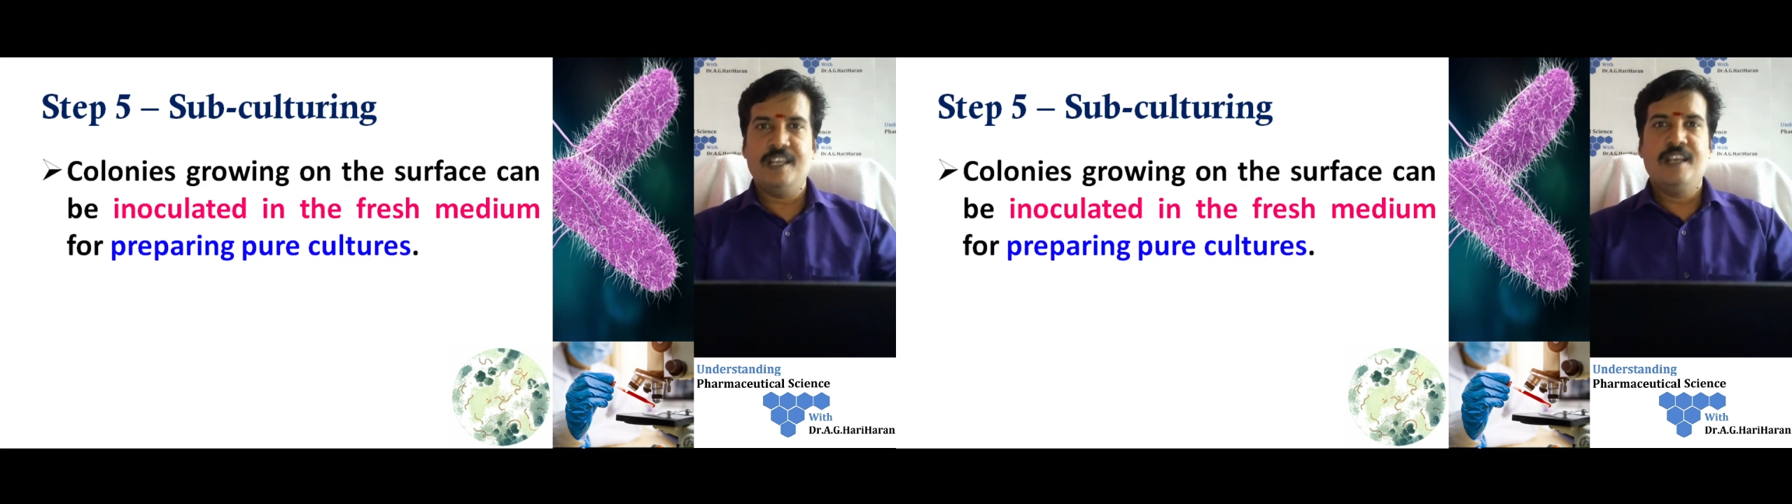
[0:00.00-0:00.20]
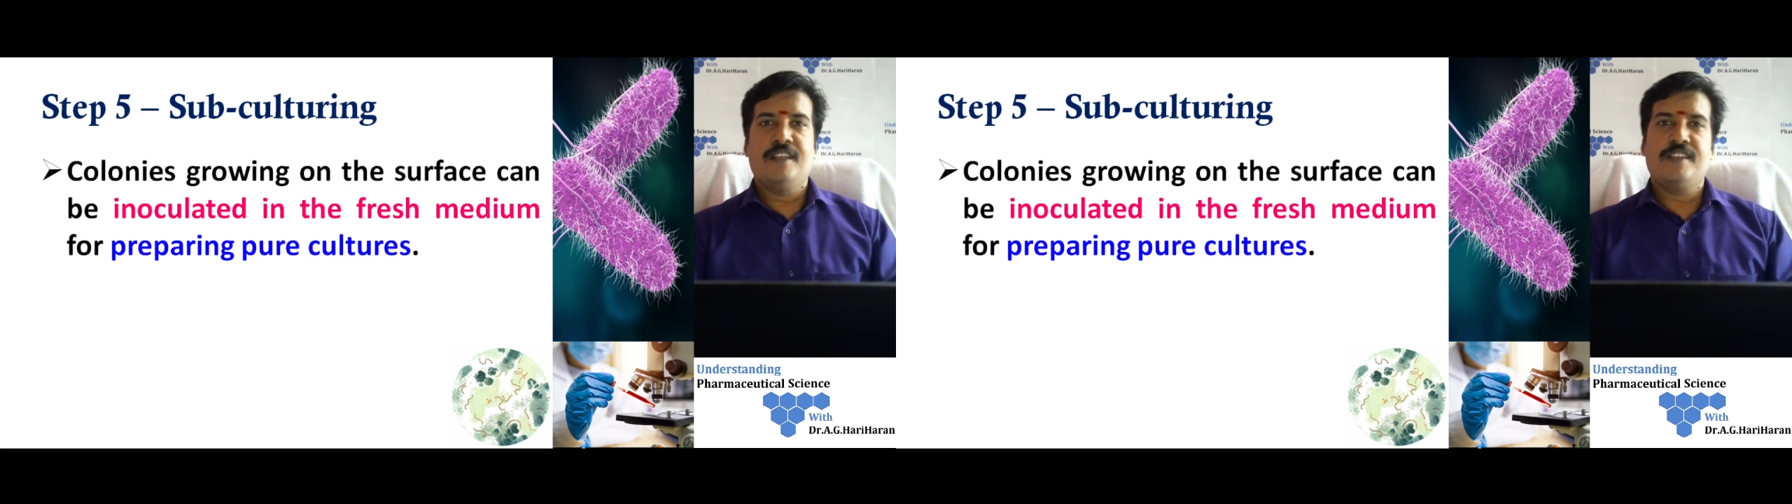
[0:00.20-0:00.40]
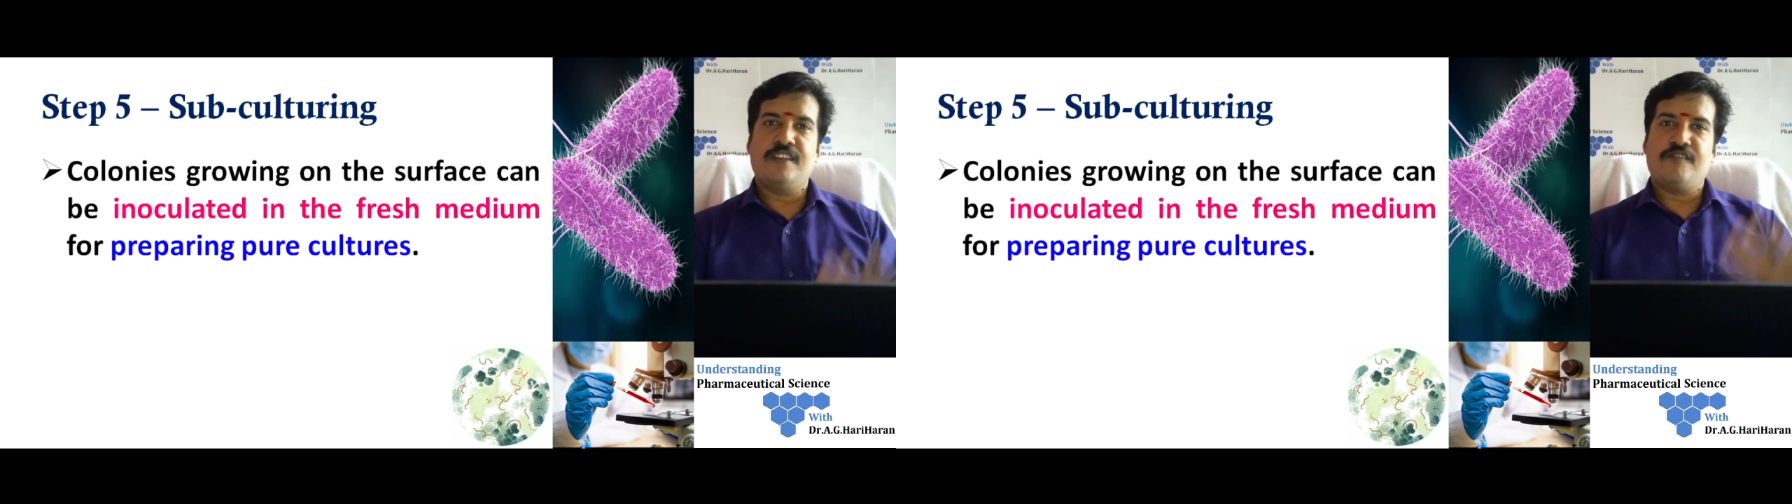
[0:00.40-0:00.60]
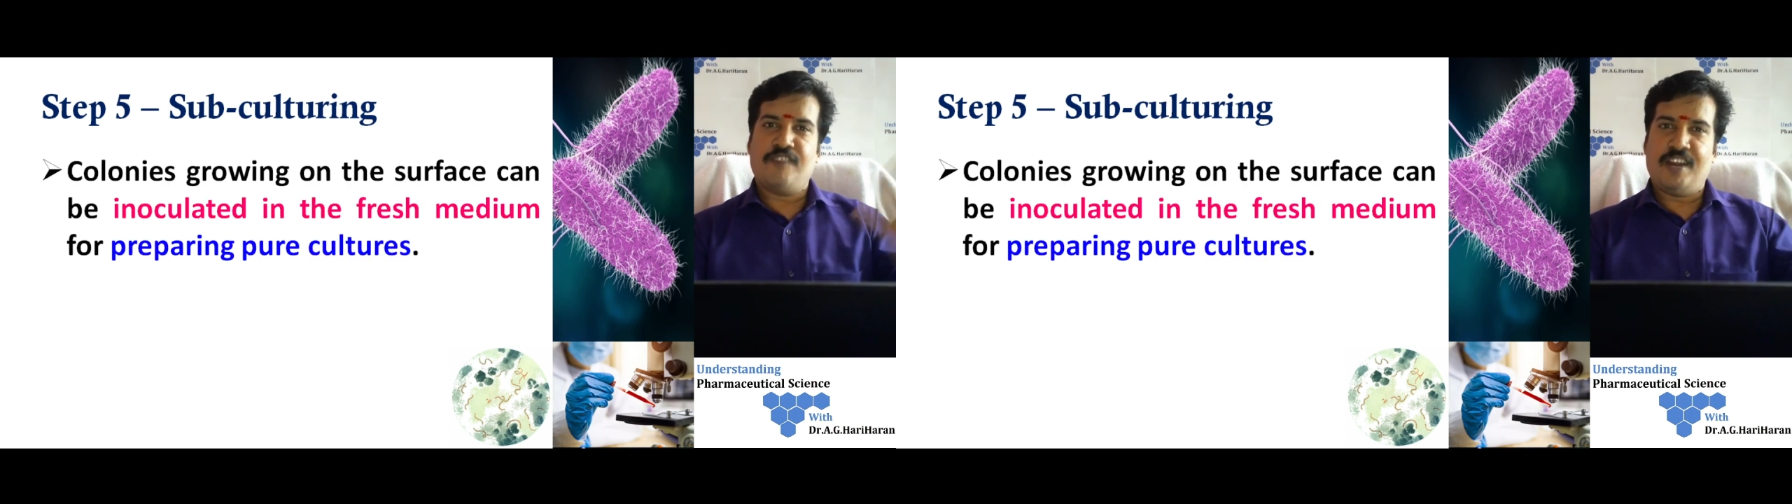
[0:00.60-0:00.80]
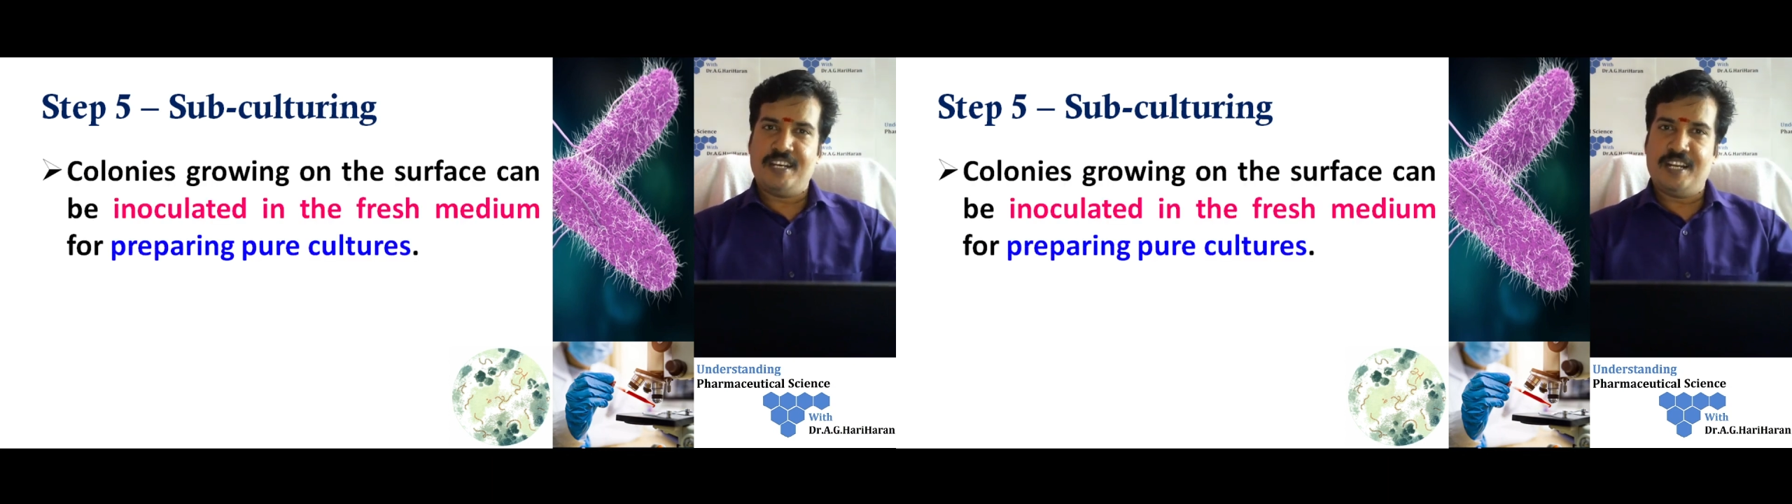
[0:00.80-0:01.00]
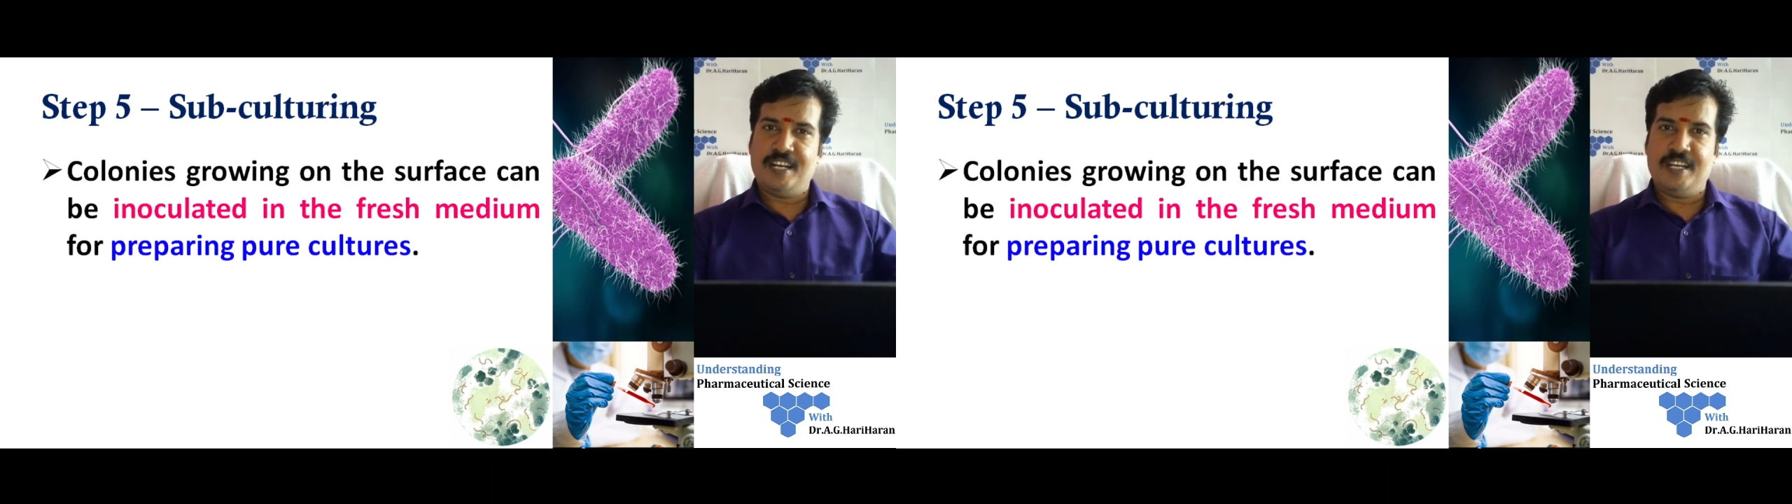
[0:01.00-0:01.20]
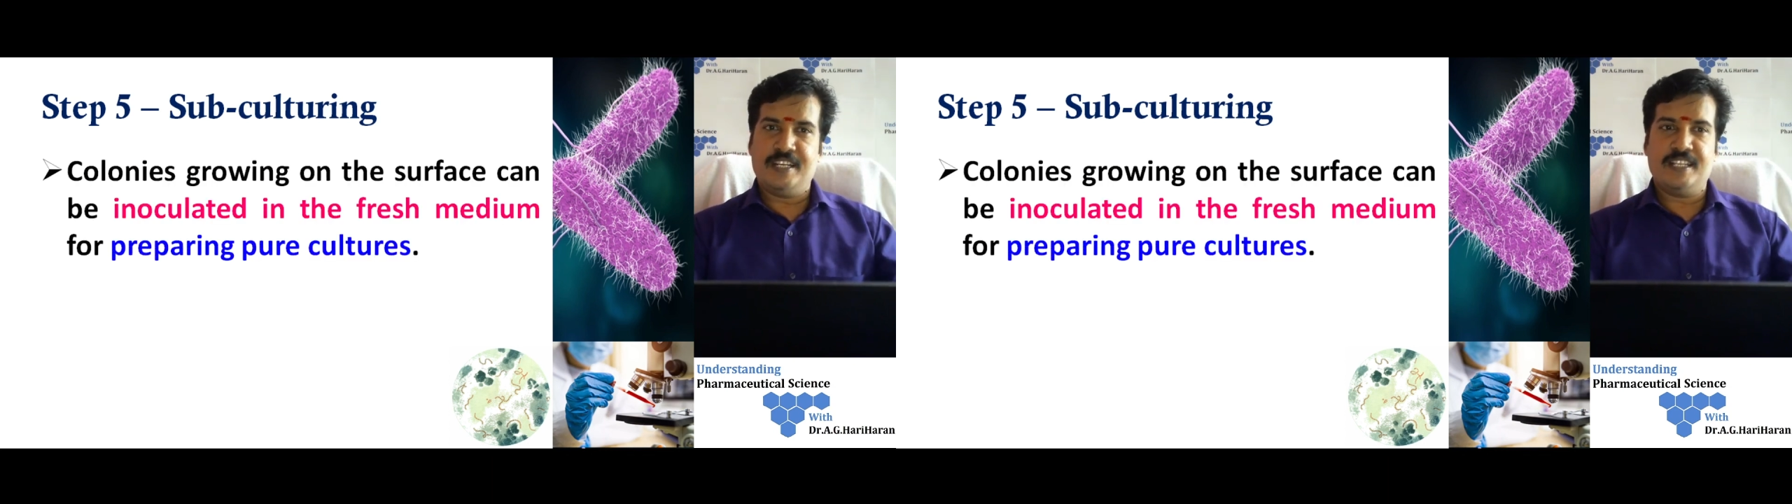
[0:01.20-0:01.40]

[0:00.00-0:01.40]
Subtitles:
Then finally it